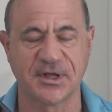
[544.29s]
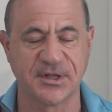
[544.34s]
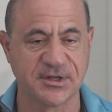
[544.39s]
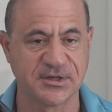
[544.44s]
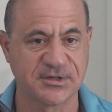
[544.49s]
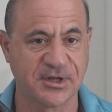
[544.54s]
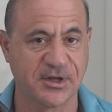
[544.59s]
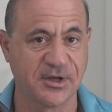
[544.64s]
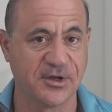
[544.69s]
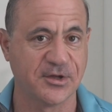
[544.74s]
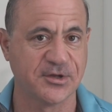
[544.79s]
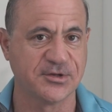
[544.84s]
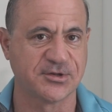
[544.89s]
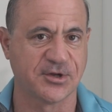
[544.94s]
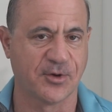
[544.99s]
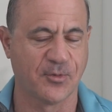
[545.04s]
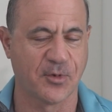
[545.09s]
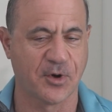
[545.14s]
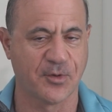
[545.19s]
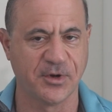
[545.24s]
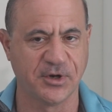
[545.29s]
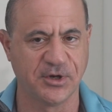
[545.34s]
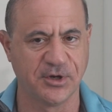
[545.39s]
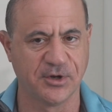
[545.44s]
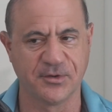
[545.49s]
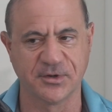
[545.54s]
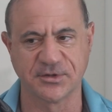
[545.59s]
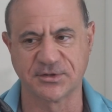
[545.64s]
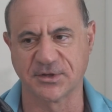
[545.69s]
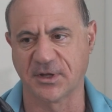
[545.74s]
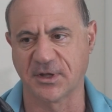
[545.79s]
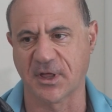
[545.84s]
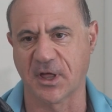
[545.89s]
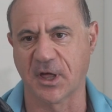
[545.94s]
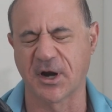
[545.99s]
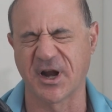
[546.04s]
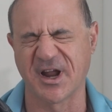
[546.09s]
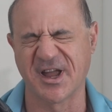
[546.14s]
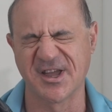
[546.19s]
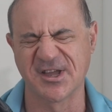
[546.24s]
in the skills and what we do as a
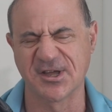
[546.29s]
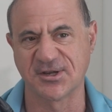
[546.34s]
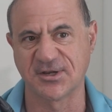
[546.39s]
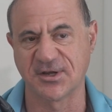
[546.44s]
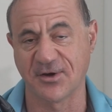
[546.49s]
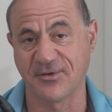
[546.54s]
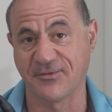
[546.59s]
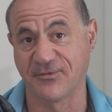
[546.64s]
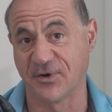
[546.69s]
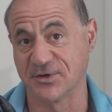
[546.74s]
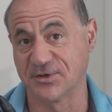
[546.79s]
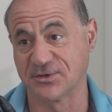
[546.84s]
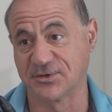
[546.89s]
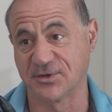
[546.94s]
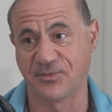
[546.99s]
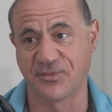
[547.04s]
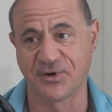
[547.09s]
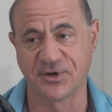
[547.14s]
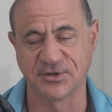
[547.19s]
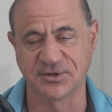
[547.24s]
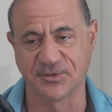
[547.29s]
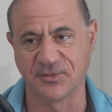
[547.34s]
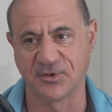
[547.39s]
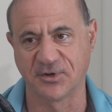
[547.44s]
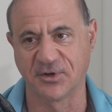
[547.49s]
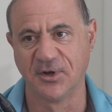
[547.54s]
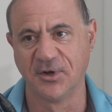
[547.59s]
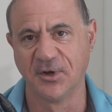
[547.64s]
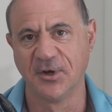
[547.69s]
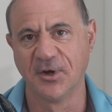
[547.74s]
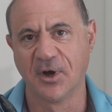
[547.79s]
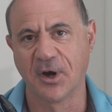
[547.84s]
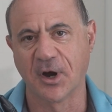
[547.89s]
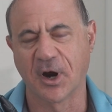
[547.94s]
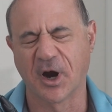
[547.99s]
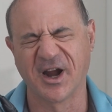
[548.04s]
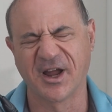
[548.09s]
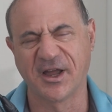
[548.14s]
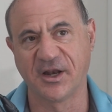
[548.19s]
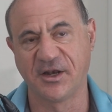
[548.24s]
cloud architect versus a principal
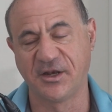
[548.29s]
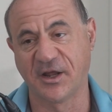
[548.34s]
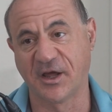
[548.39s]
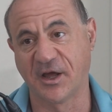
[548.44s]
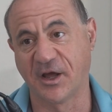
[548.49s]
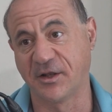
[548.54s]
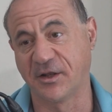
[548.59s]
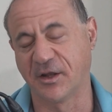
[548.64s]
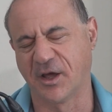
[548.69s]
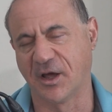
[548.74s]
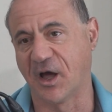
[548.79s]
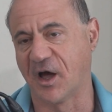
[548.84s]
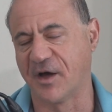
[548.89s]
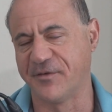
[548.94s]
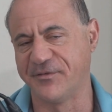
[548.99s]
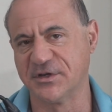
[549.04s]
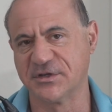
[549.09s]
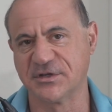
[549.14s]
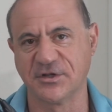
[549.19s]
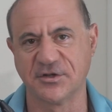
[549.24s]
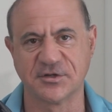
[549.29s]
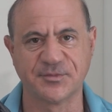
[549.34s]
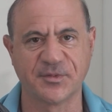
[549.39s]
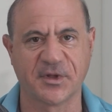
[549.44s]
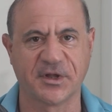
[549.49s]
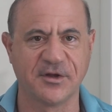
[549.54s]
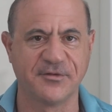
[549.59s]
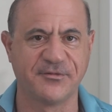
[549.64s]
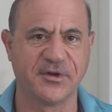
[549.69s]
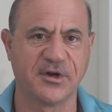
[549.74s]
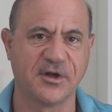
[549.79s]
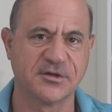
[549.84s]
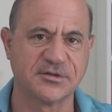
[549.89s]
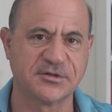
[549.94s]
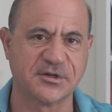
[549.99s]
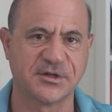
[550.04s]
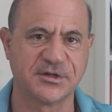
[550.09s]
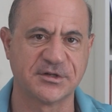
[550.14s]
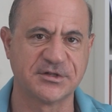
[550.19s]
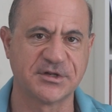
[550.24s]
architect. Uh, obviously, there's plenty of videos
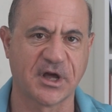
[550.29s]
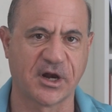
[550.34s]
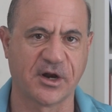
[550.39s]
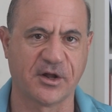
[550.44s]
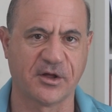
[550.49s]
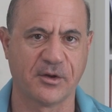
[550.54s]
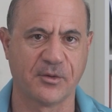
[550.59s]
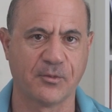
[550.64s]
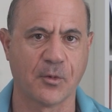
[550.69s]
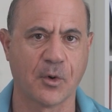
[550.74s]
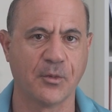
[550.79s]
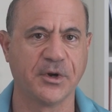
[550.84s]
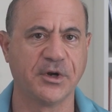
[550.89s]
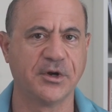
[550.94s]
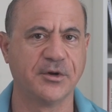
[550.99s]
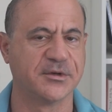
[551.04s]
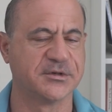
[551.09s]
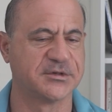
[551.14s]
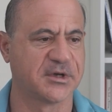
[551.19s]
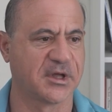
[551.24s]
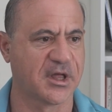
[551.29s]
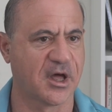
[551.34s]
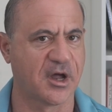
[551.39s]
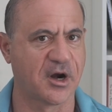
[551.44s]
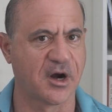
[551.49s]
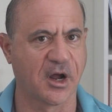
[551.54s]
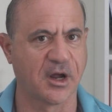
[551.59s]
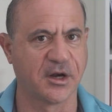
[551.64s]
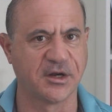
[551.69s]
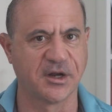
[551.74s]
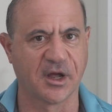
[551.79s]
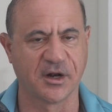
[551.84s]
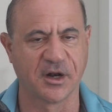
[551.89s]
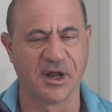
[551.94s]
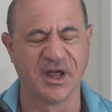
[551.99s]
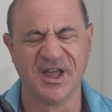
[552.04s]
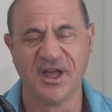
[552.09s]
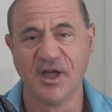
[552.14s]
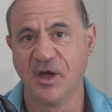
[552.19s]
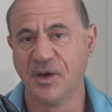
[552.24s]
on this channel on what we do as a cloud architect,
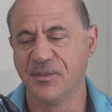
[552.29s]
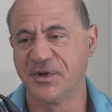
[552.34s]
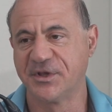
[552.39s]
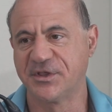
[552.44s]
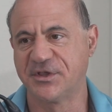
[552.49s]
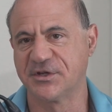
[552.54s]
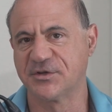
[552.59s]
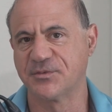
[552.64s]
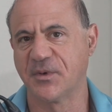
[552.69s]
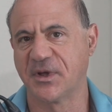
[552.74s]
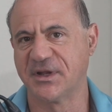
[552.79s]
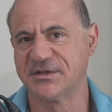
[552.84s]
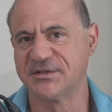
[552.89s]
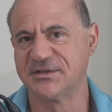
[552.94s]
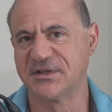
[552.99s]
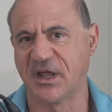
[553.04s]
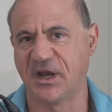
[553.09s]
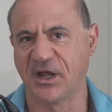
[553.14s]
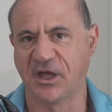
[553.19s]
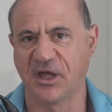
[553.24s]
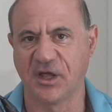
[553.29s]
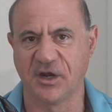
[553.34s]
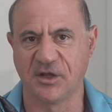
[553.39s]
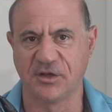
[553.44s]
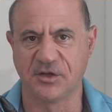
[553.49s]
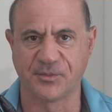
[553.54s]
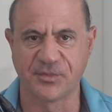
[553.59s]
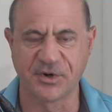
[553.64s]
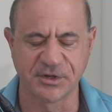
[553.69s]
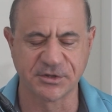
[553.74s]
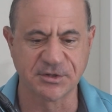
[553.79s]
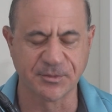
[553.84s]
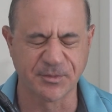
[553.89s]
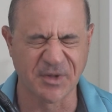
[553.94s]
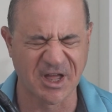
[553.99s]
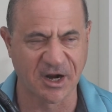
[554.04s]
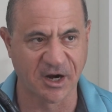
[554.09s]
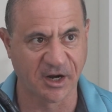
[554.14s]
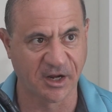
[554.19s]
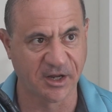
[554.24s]
but this one is dedicated to
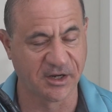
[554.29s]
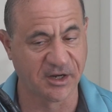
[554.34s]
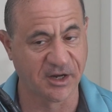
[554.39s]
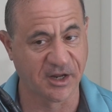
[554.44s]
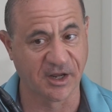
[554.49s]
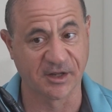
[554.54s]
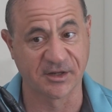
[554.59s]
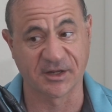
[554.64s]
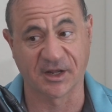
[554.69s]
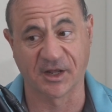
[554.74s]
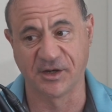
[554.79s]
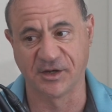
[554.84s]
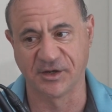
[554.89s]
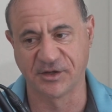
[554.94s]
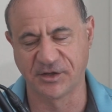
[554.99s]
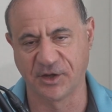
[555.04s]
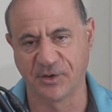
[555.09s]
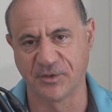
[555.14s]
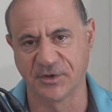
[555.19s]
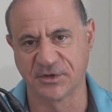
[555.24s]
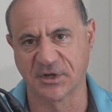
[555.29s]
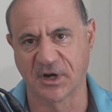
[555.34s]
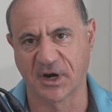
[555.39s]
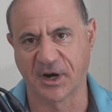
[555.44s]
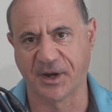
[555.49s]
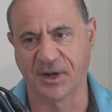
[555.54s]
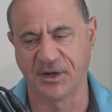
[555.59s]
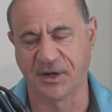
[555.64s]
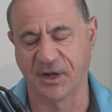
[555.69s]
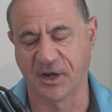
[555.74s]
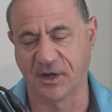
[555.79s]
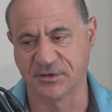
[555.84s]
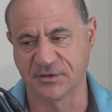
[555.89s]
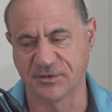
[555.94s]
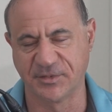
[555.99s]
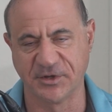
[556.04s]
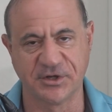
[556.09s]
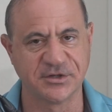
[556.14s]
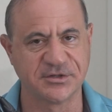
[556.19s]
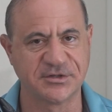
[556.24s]
principal architects and distinguished architects,
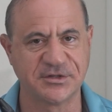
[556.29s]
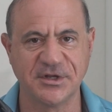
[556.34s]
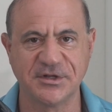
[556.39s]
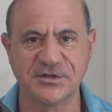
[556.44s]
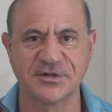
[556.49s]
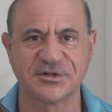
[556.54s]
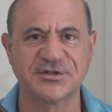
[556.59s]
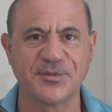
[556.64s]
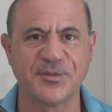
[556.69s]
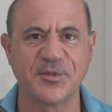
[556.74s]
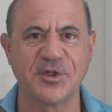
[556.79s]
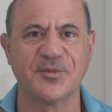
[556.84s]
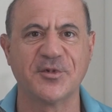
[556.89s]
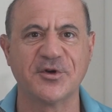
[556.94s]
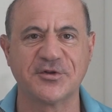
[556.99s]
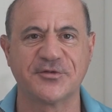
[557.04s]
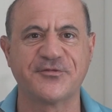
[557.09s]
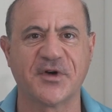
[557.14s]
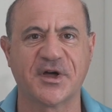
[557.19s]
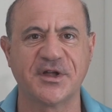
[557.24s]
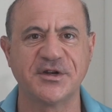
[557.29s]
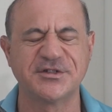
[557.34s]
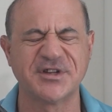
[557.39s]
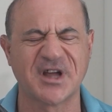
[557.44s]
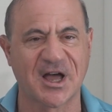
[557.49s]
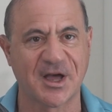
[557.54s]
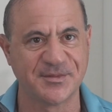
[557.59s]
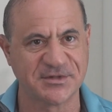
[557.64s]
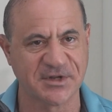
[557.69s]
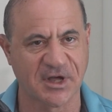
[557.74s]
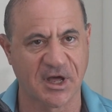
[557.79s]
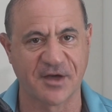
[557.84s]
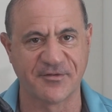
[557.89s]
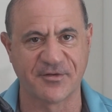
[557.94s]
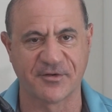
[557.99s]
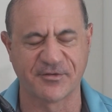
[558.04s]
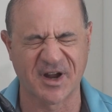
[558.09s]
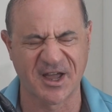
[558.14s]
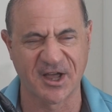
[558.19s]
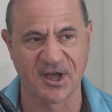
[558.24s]
because these are some of the most fun jobs I've
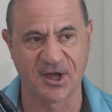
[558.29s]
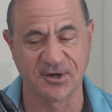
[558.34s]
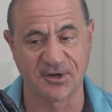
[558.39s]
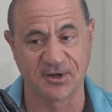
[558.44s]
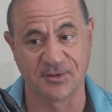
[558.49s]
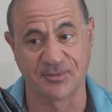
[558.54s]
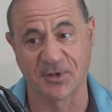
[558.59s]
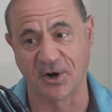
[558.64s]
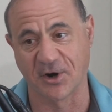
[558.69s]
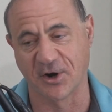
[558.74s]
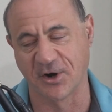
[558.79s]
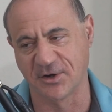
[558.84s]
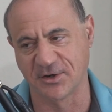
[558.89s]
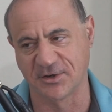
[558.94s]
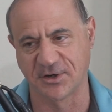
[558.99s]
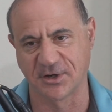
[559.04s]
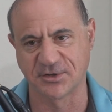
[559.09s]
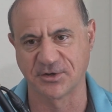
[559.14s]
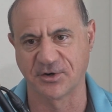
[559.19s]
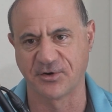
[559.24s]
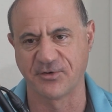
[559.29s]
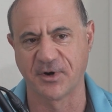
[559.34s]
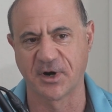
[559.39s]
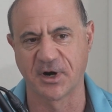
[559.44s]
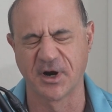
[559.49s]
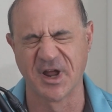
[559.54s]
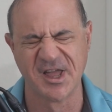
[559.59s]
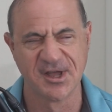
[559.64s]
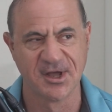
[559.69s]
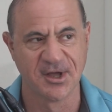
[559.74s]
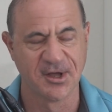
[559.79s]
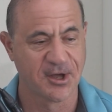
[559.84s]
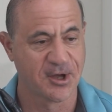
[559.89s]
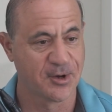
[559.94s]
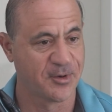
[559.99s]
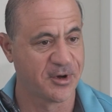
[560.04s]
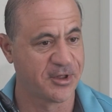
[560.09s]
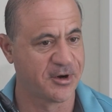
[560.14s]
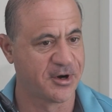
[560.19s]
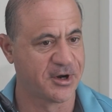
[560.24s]
ever had in my architecture career.
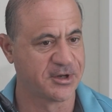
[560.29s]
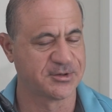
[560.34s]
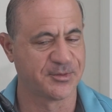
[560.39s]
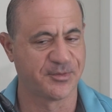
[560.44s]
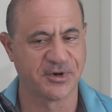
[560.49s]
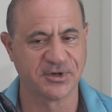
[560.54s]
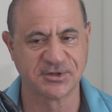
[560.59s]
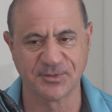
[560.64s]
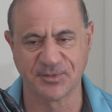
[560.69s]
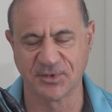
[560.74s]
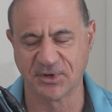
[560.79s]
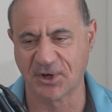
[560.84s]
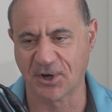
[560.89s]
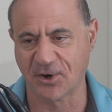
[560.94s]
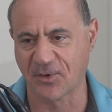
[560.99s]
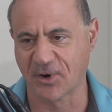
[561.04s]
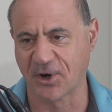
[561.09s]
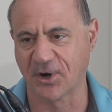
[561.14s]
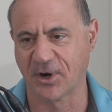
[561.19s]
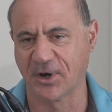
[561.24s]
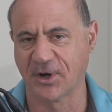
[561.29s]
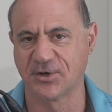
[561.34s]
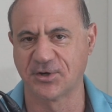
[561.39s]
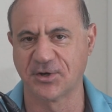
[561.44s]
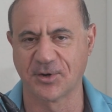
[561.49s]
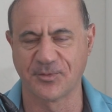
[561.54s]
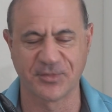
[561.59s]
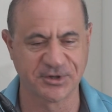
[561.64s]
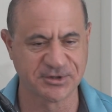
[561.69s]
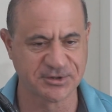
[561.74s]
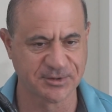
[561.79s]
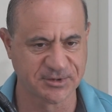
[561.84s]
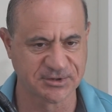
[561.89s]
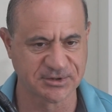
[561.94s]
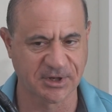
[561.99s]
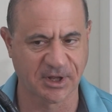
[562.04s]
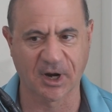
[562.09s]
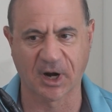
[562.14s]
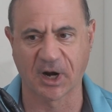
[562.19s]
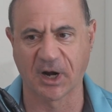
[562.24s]
And whether it's a principal network architect, principal
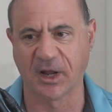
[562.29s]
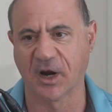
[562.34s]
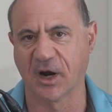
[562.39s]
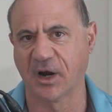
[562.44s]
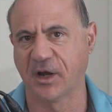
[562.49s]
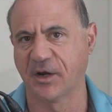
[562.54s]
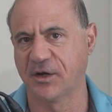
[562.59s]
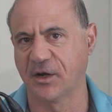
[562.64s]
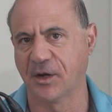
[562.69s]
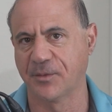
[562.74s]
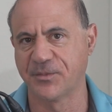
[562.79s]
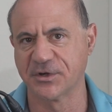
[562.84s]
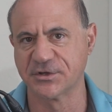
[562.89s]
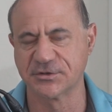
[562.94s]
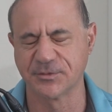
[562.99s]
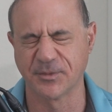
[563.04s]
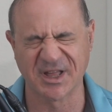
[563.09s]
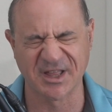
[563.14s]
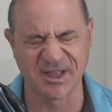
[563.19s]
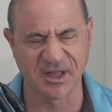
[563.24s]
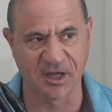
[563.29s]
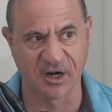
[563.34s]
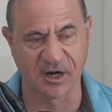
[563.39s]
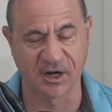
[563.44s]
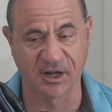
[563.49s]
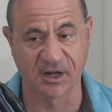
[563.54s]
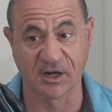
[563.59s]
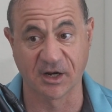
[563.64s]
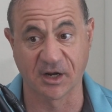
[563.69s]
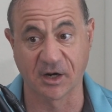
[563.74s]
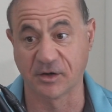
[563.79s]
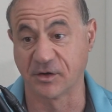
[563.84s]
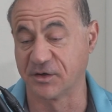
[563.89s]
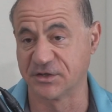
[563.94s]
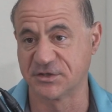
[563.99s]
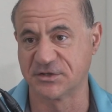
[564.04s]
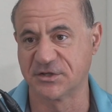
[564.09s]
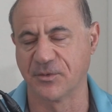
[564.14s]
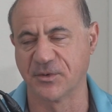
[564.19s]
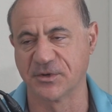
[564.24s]
security architect, principal cloud architect, or
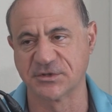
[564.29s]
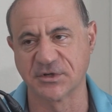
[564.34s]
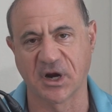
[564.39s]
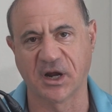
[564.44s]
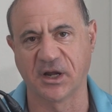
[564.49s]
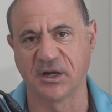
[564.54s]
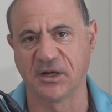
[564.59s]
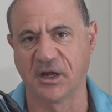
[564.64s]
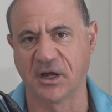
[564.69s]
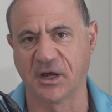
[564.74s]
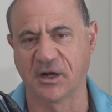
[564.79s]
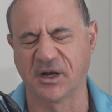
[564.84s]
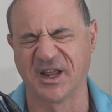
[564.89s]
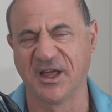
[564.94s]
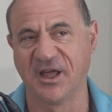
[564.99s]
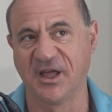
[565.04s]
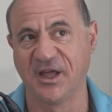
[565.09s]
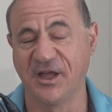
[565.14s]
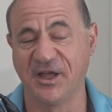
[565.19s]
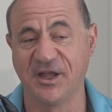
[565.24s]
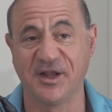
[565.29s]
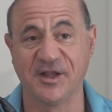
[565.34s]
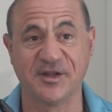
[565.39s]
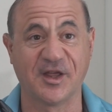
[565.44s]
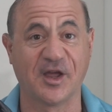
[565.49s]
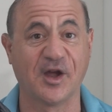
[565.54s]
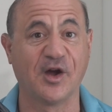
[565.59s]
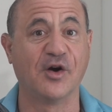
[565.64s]
distinguished architect, it is a